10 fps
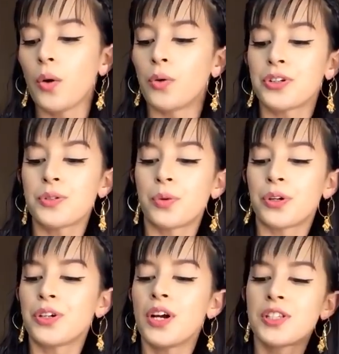were,
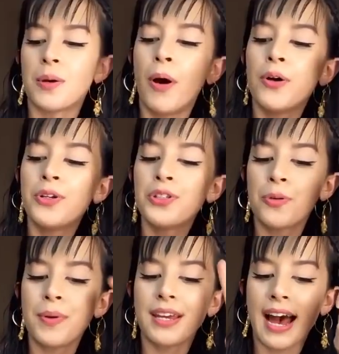were supposed
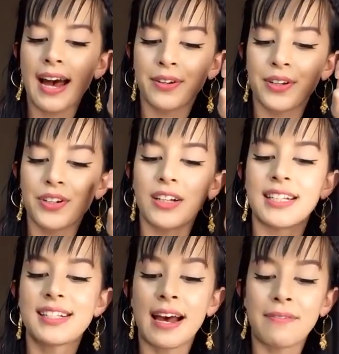to be gathered on
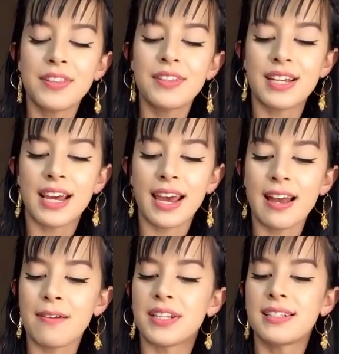the seventh day
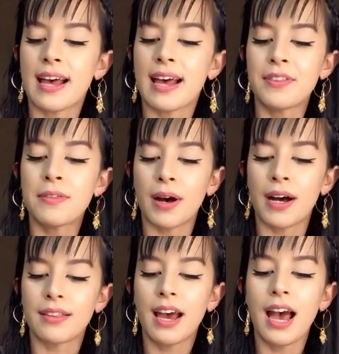of the seventh month,